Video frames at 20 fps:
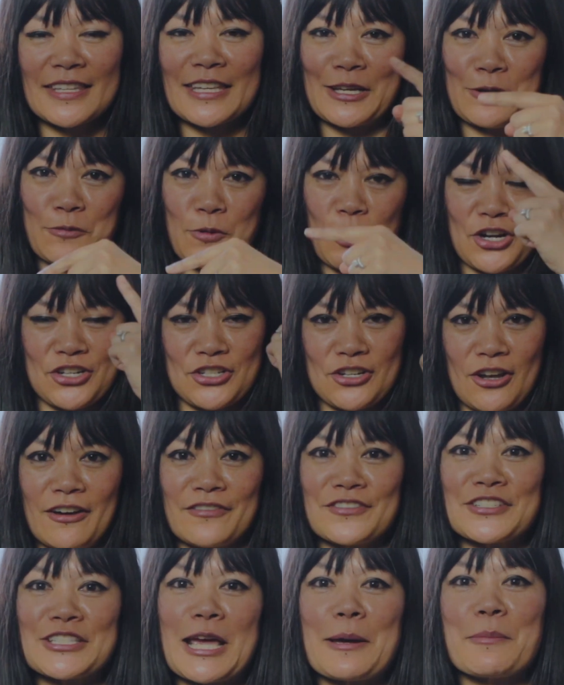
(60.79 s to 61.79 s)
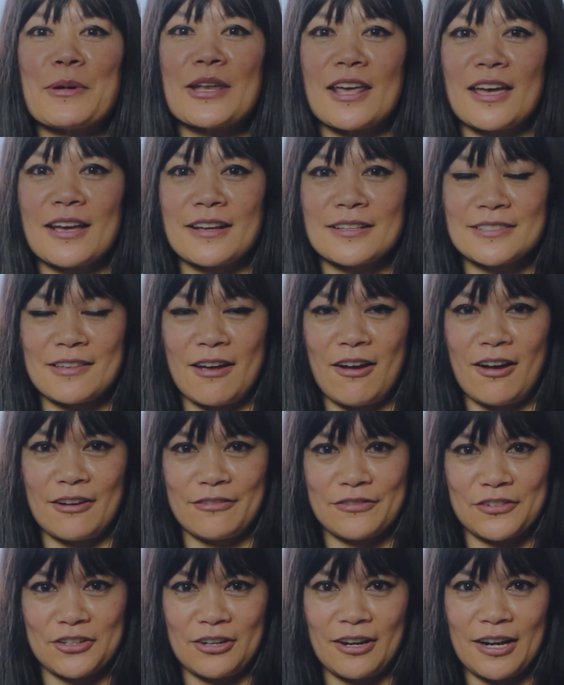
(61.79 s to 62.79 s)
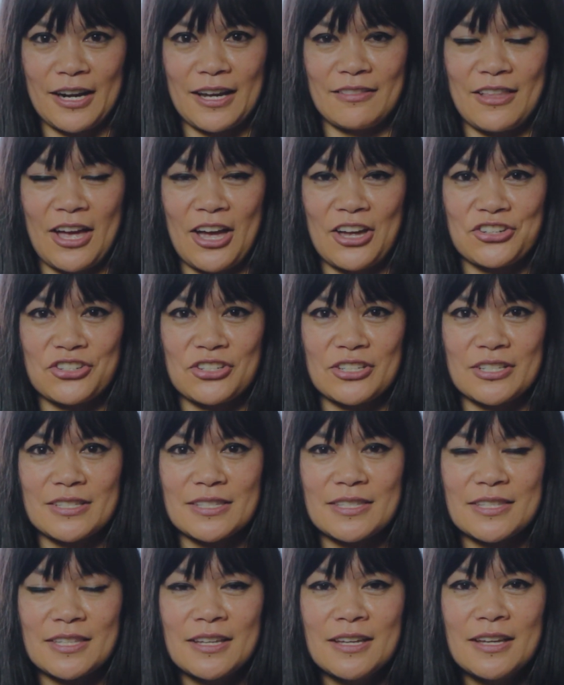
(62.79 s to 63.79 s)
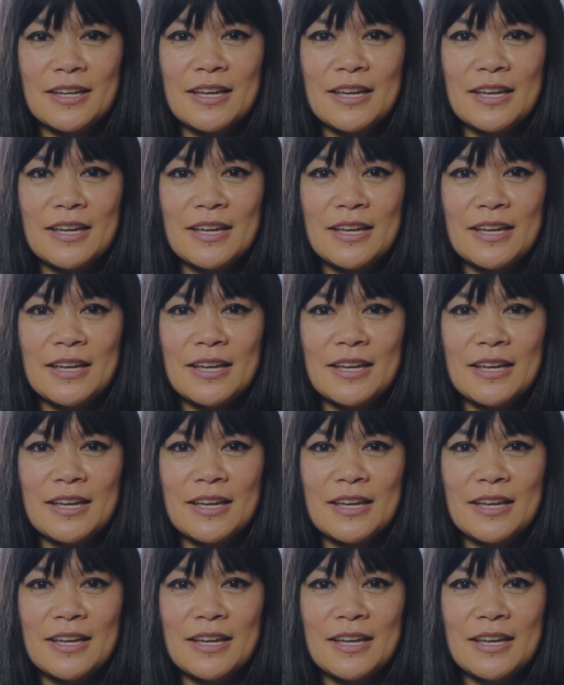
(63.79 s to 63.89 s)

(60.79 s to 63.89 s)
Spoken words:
It can wash off Demodex off your eyelashes.